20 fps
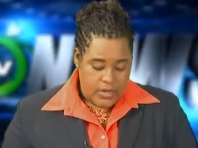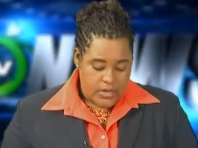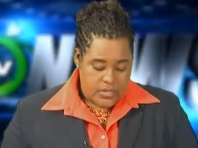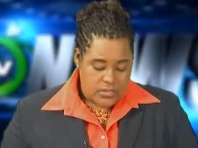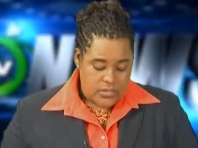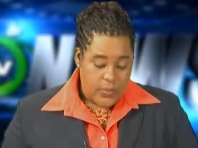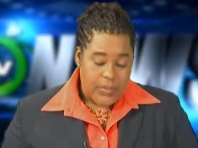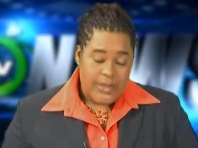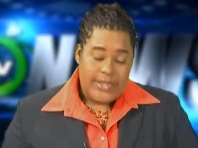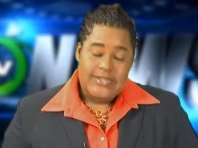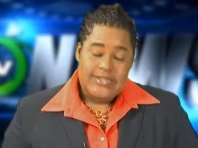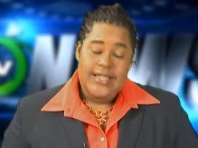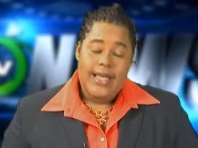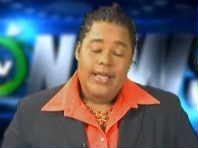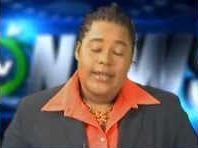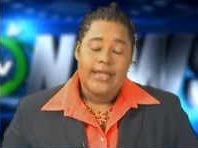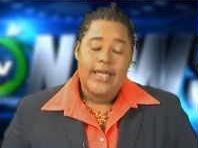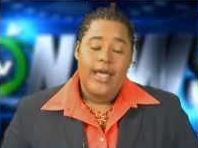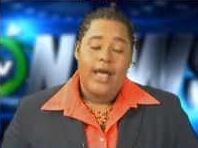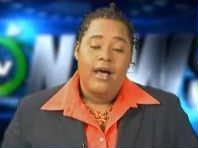So what
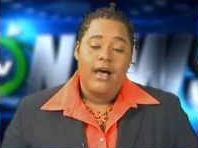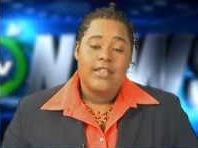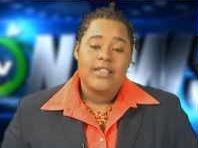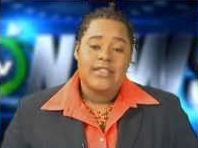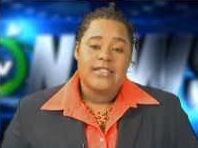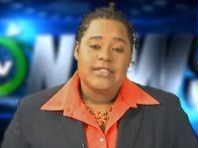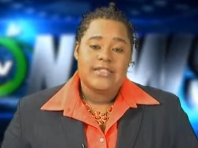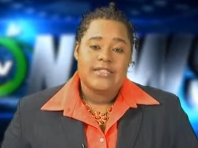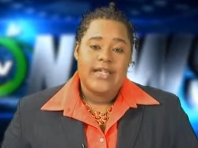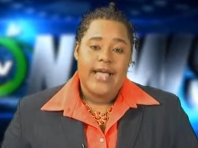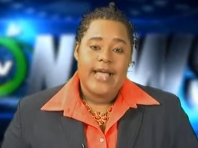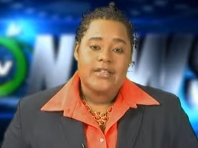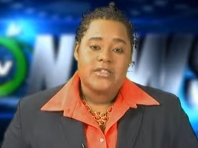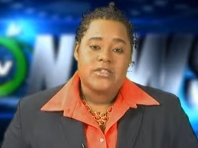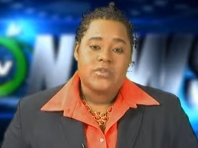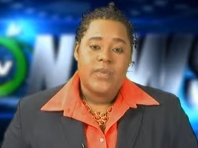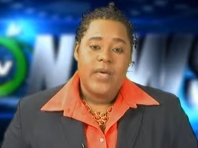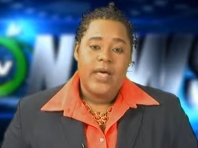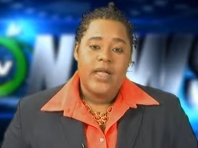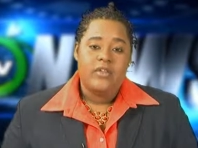exactly are the
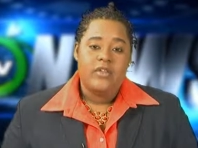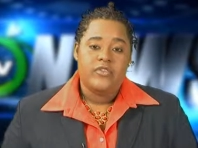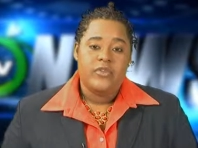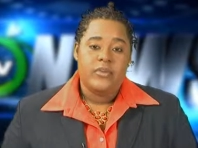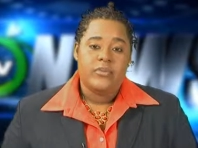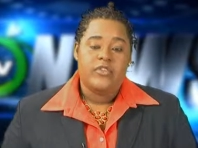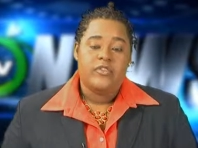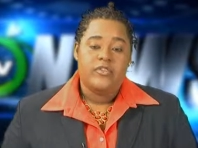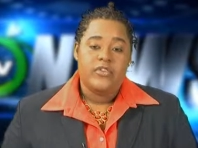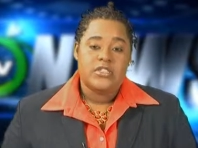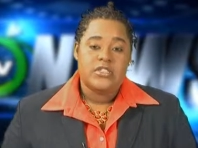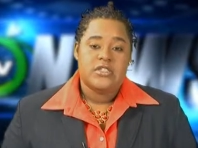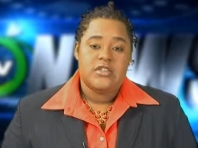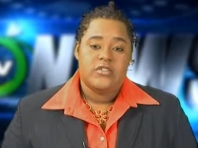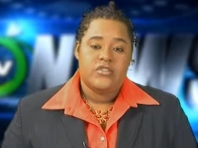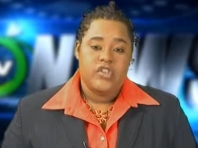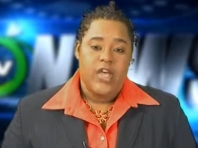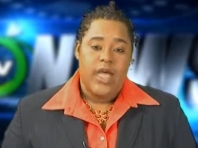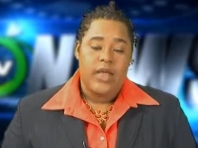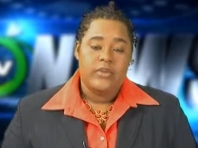stats? Well, from the 1st
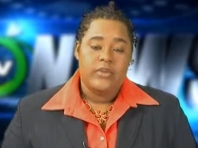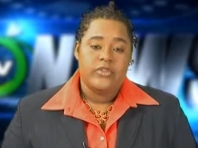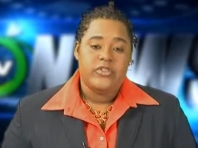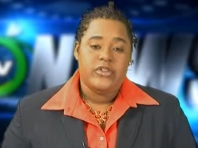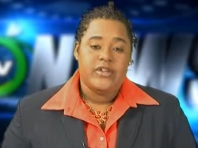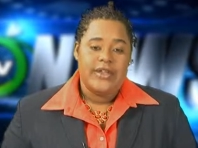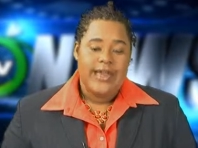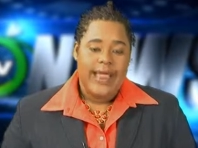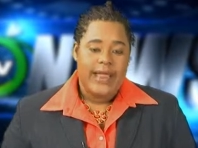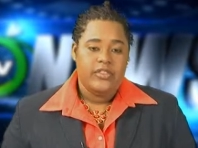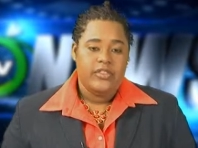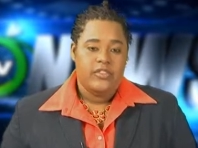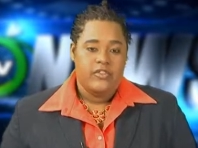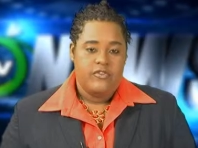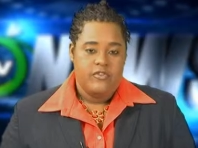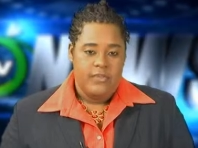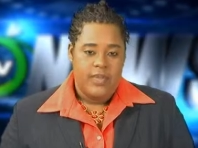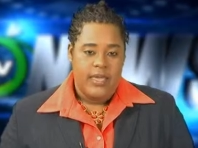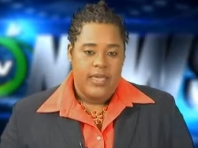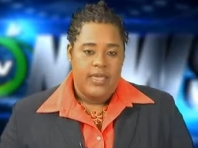of January to the 9th
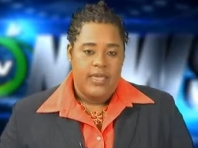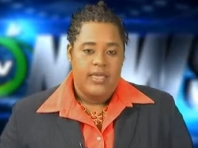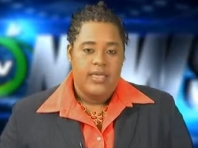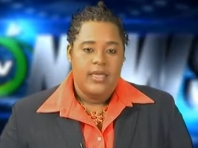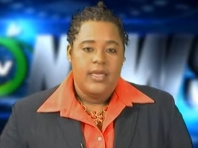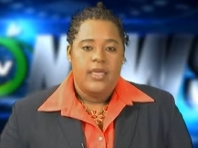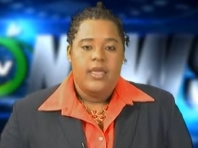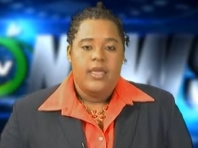of May,